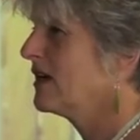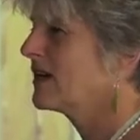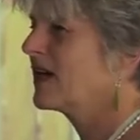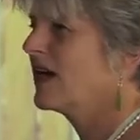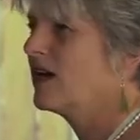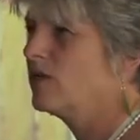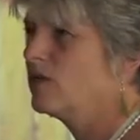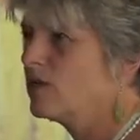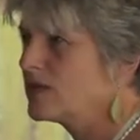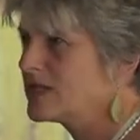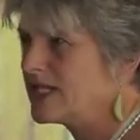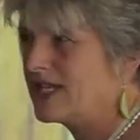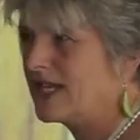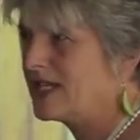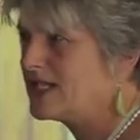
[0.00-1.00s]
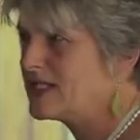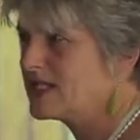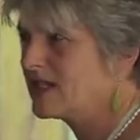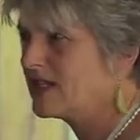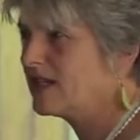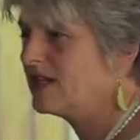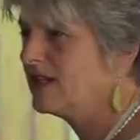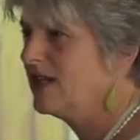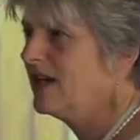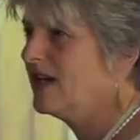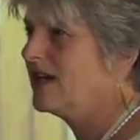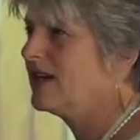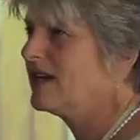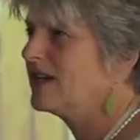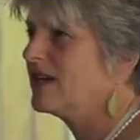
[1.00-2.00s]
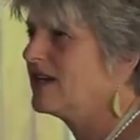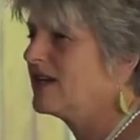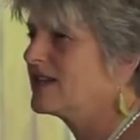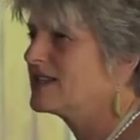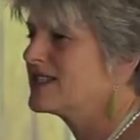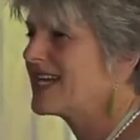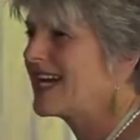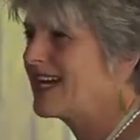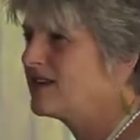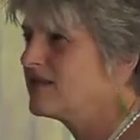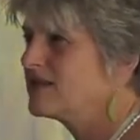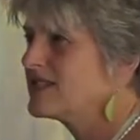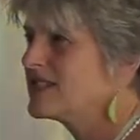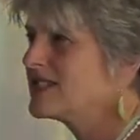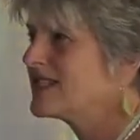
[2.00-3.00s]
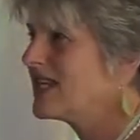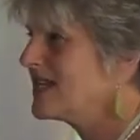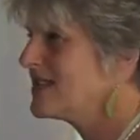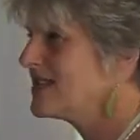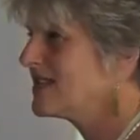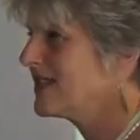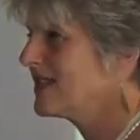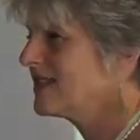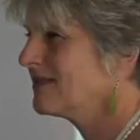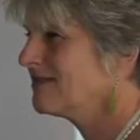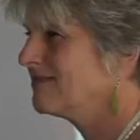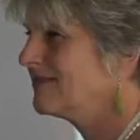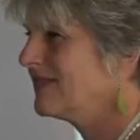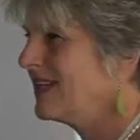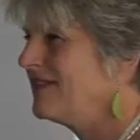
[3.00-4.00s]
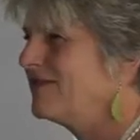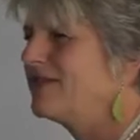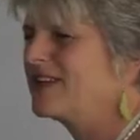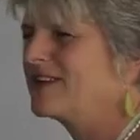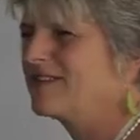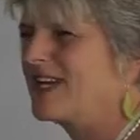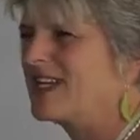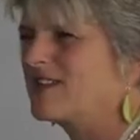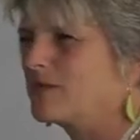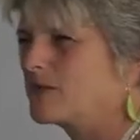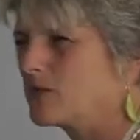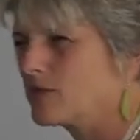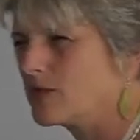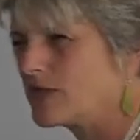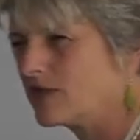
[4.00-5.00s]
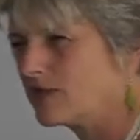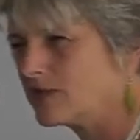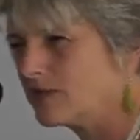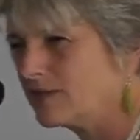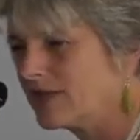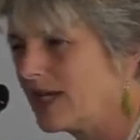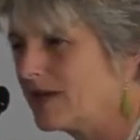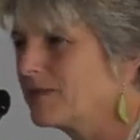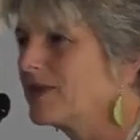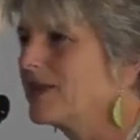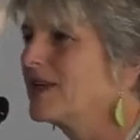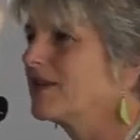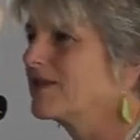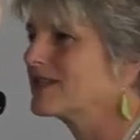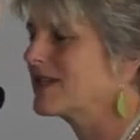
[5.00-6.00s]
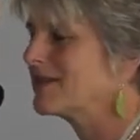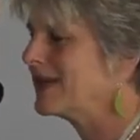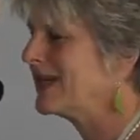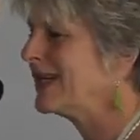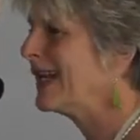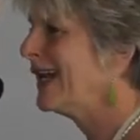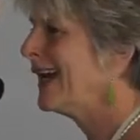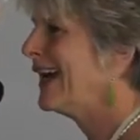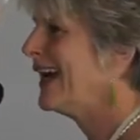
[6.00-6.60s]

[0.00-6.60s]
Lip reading: coordinator, a town centre invigorator, I'm sure she's not called that, but you know what I mean.